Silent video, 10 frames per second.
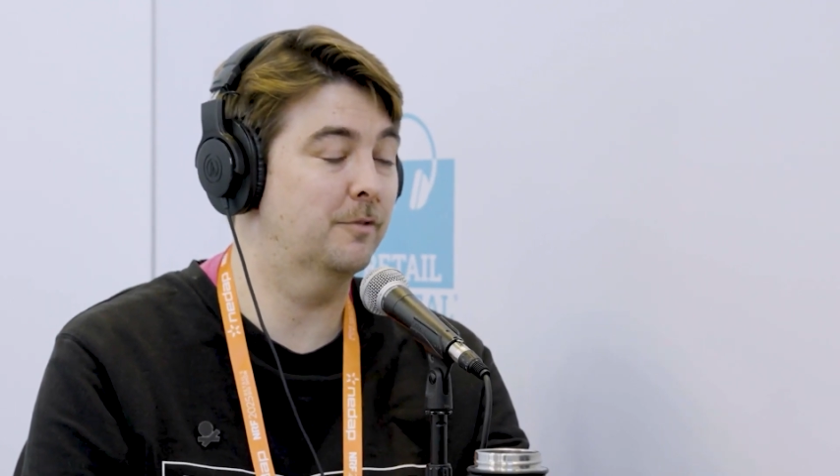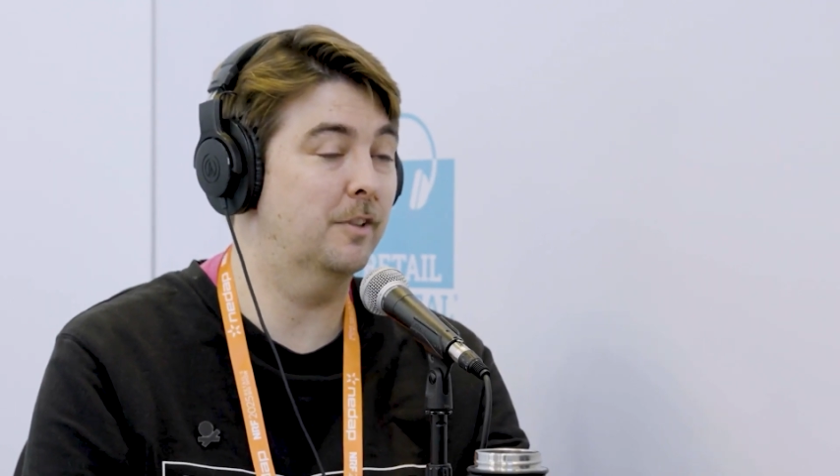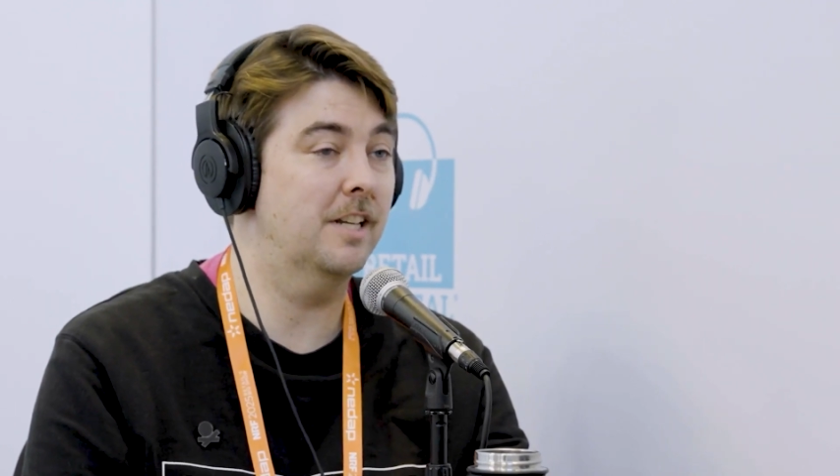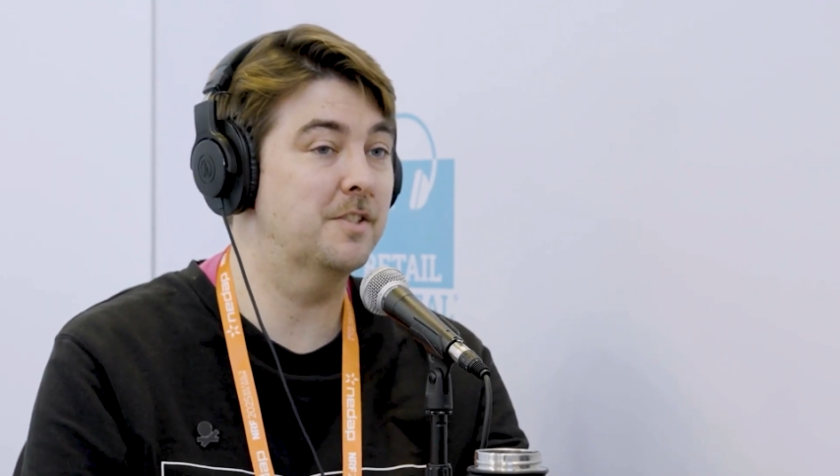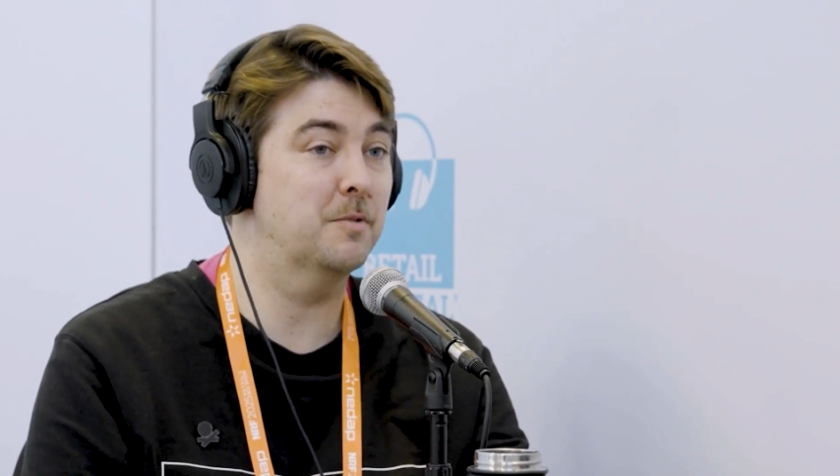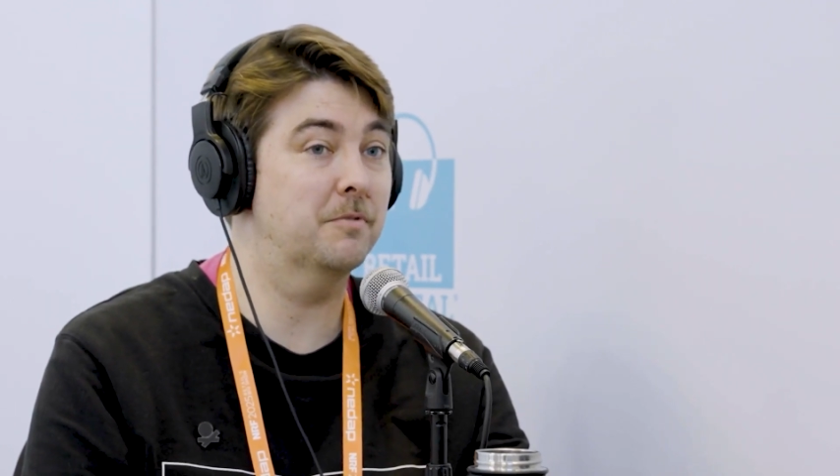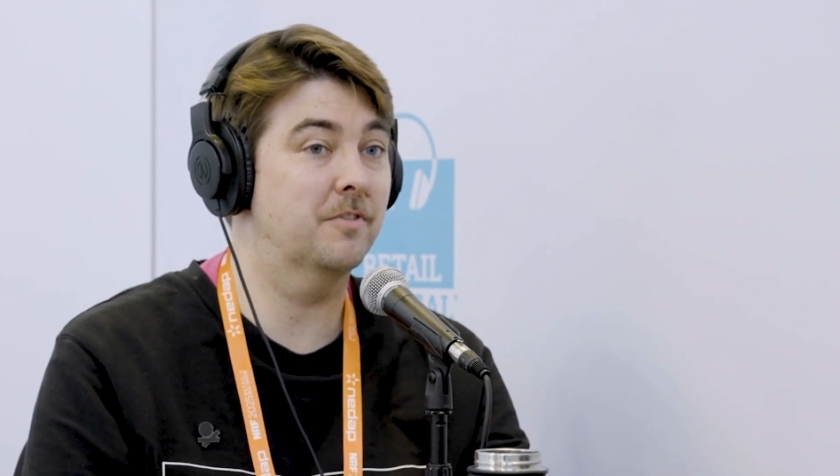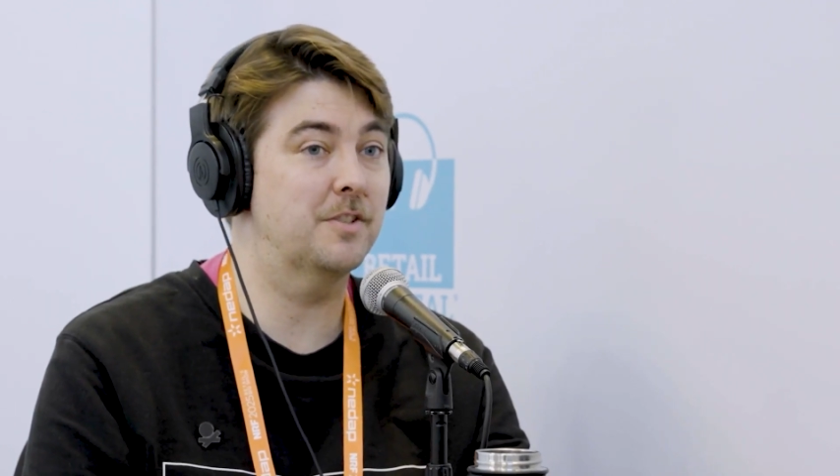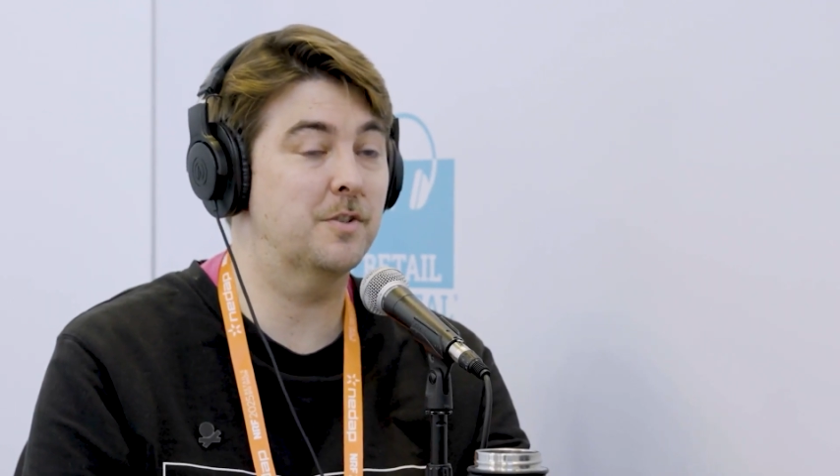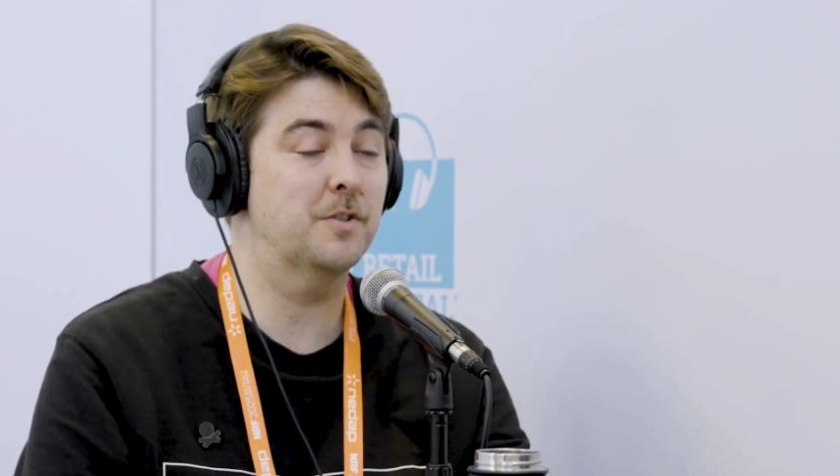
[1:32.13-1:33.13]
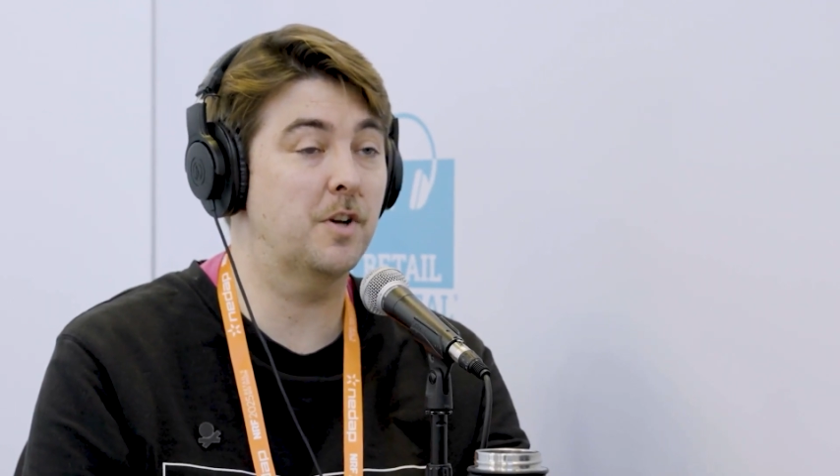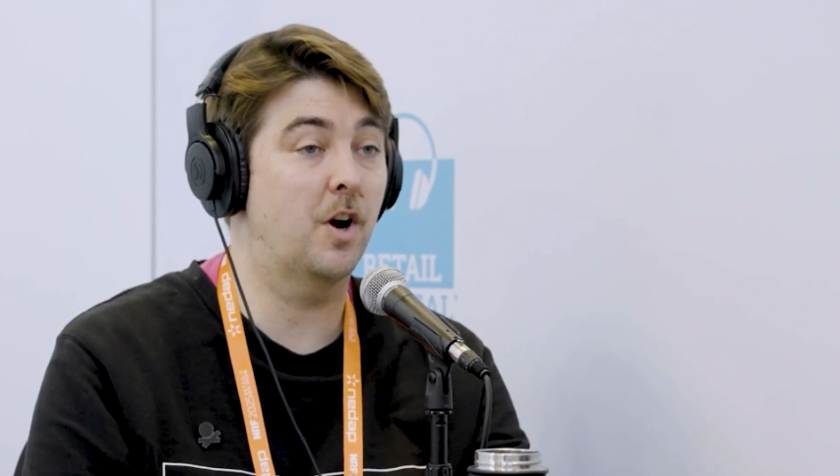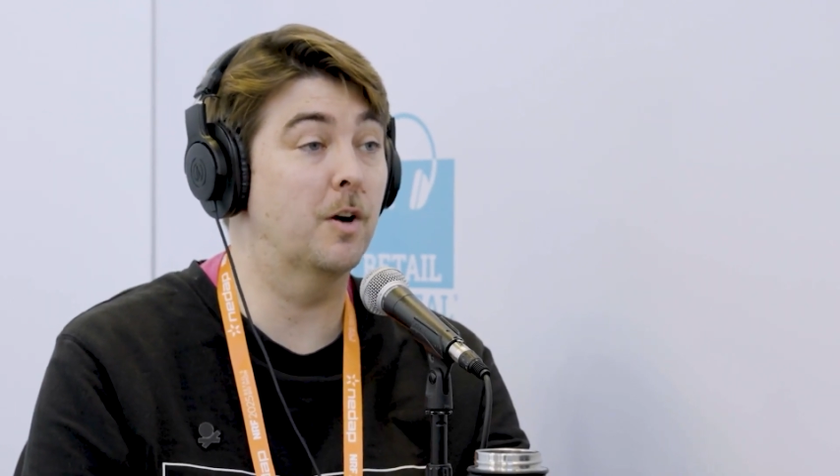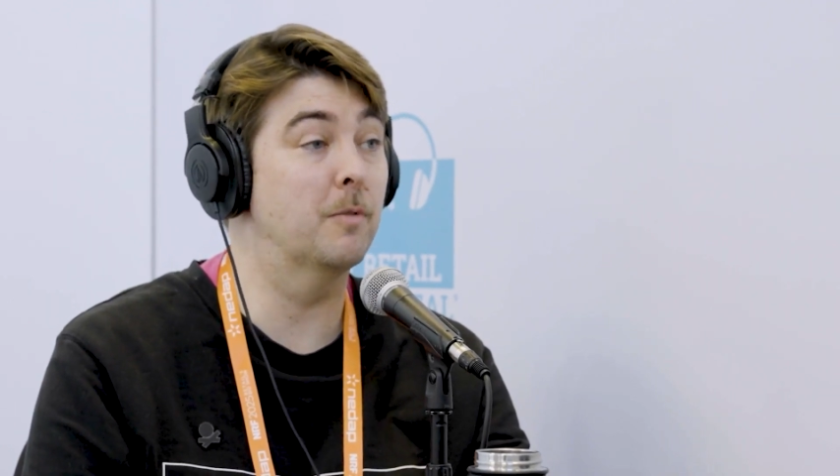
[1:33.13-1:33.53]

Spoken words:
frontline supervisors are